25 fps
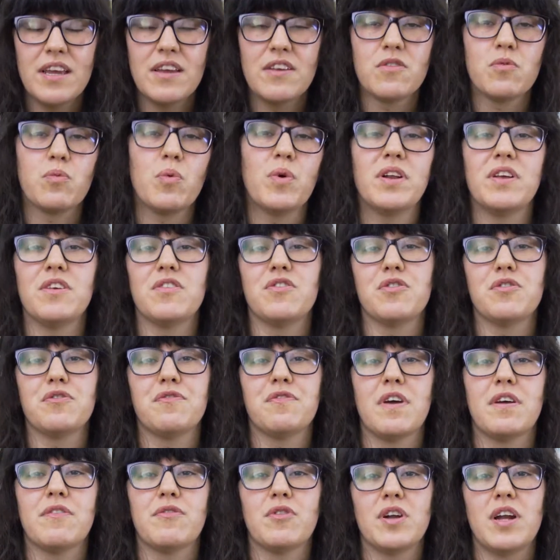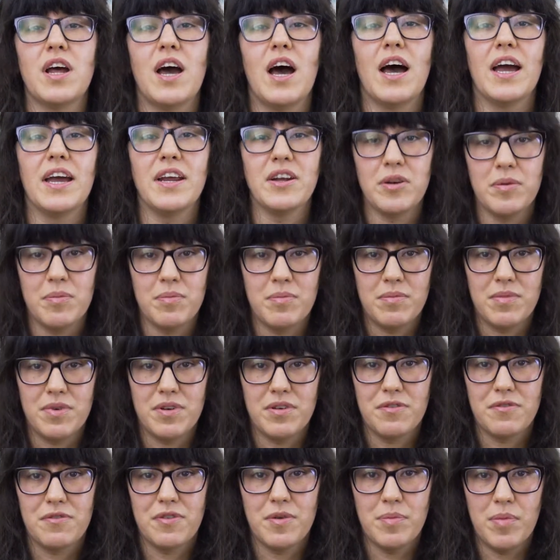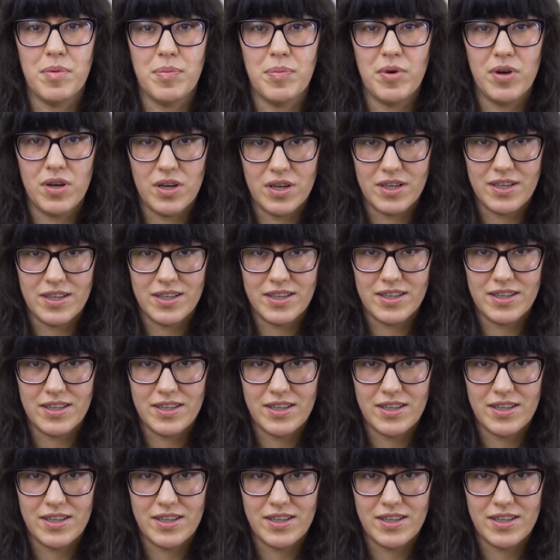is, what is your favorite item from a book?